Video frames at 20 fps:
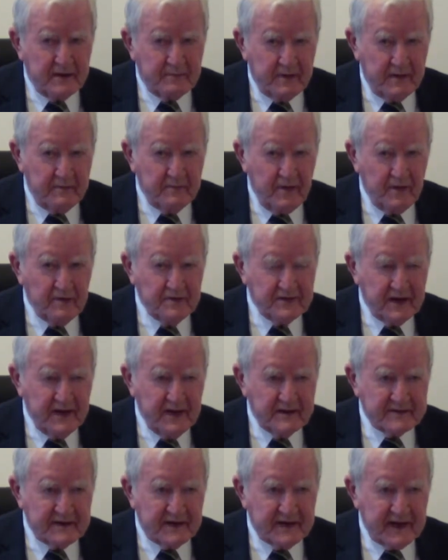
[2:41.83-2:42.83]
promote
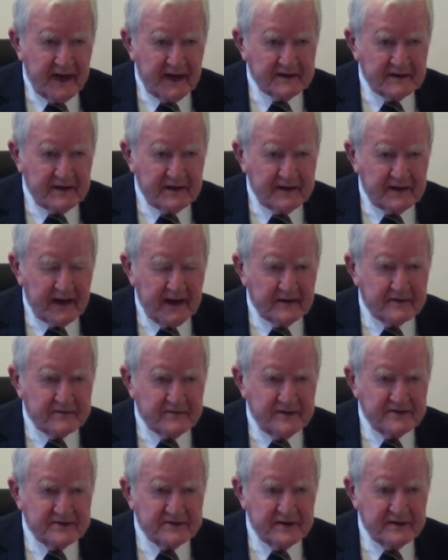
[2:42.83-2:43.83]
the Catholic and
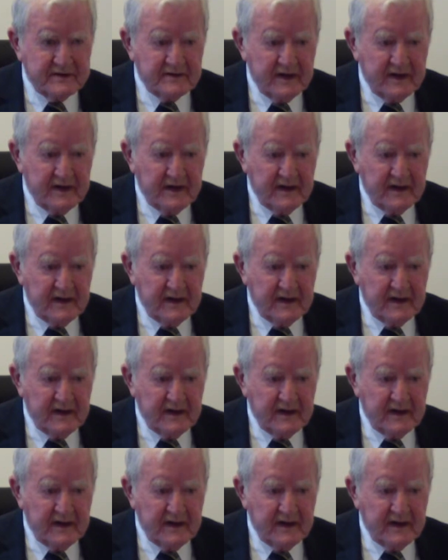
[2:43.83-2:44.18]
Christian